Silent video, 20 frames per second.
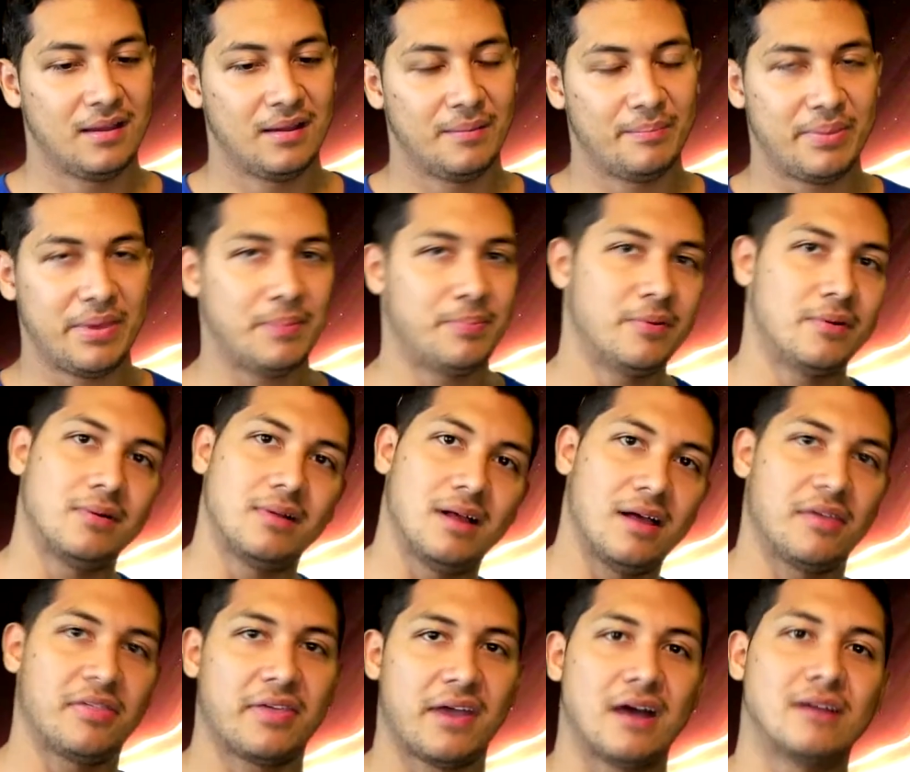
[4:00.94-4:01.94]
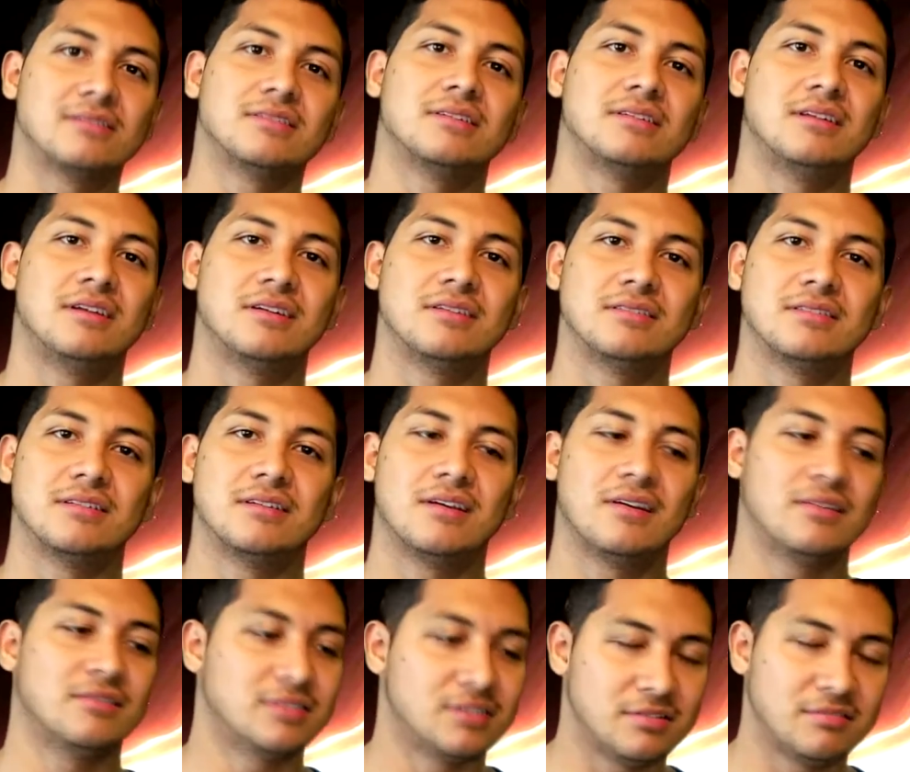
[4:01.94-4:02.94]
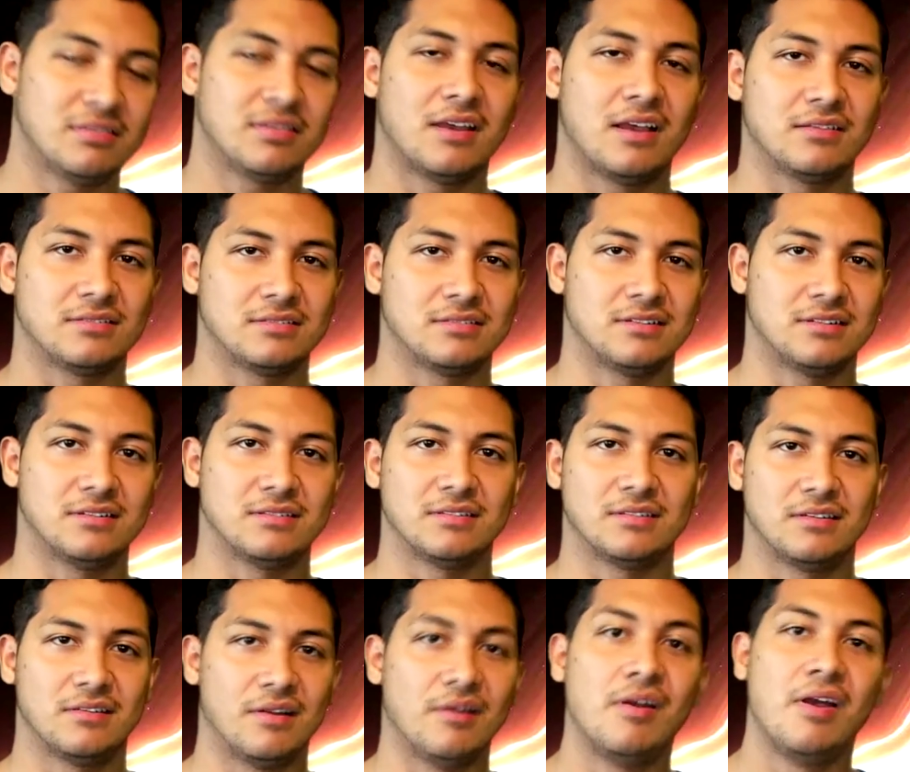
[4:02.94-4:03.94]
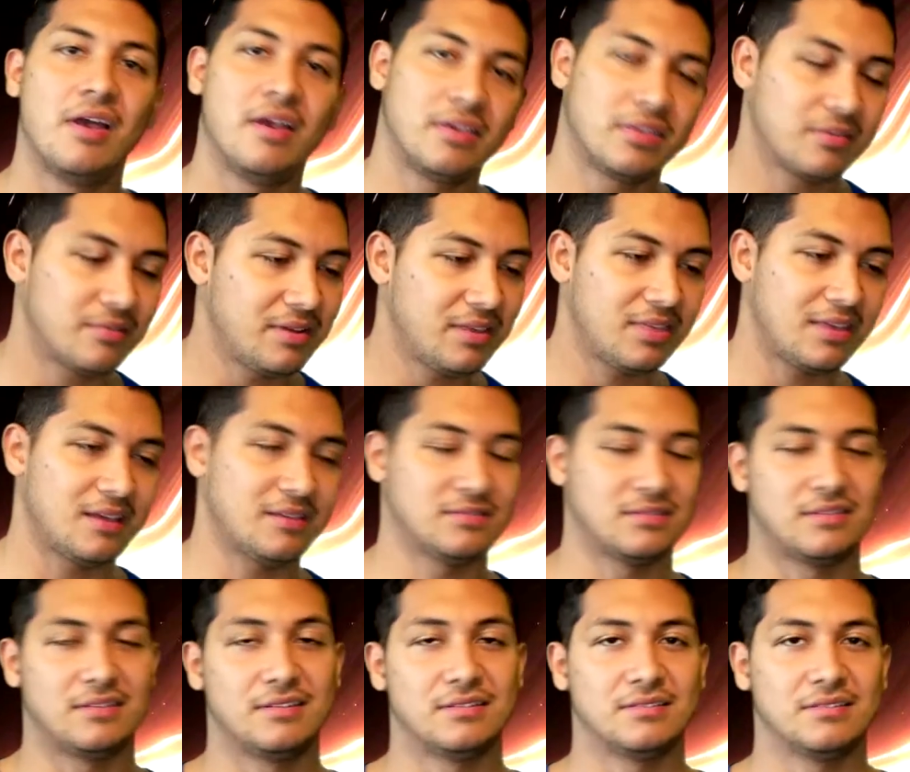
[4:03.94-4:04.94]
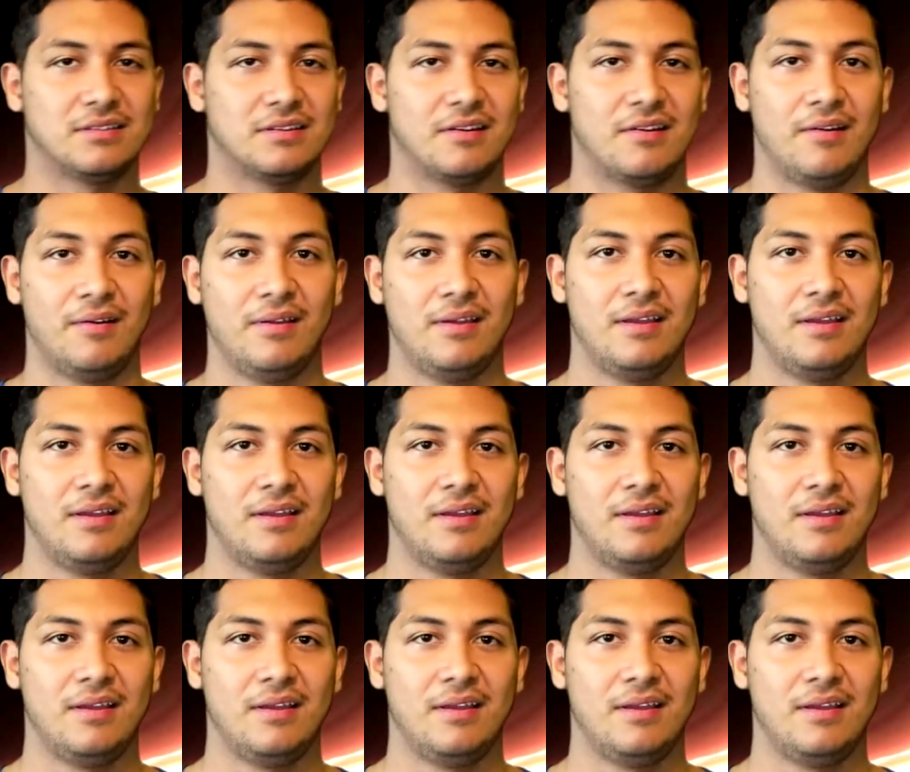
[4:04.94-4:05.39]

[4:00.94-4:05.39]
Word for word: people a thousand years ago, two thousand years ago, three thousand years ago